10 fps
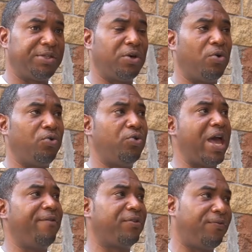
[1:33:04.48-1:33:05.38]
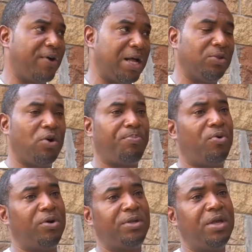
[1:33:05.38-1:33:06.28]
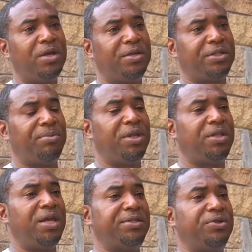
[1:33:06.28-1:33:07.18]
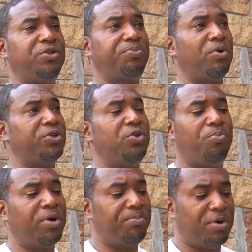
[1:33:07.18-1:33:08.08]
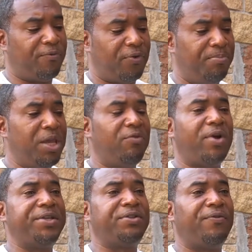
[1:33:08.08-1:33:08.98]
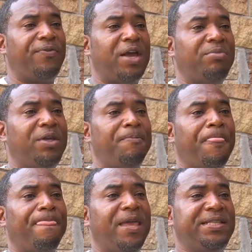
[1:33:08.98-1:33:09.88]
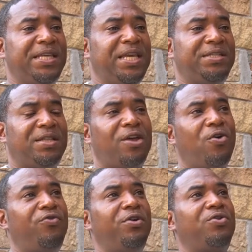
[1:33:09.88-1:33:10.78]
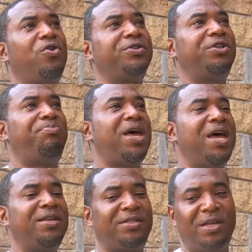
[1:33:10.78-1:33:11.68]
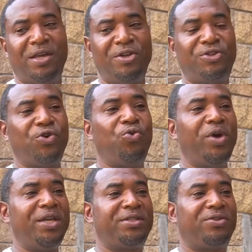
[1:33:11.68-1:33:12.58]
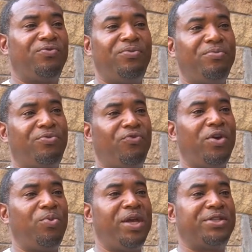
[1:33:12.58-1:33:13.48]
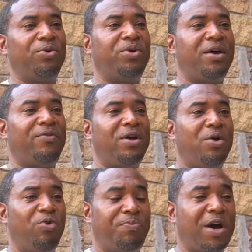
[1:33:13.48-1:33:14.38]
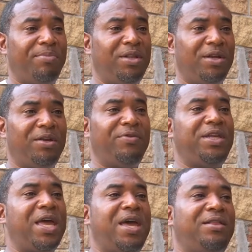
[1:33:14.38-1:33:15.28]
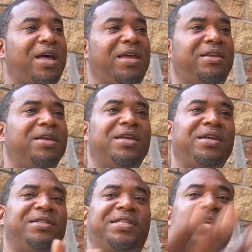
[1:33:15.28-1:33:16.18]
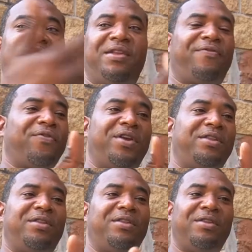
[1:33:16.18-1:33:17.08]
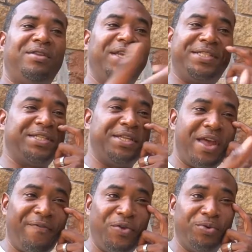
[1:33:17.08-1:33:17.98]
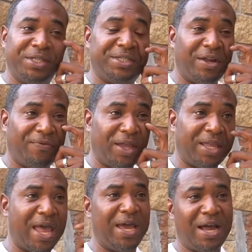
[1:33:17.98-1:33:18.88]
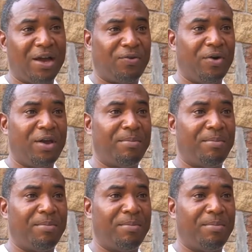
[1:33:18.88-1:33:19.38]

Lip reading: So you have to follow up on some of the things that you're supposed to do. But for me, raising a family is easy. Like over the course of the past 2 weeks, 3 weeks or whatever, we probably literally had like 10 different nieces and nephews and stuff like that at our crib.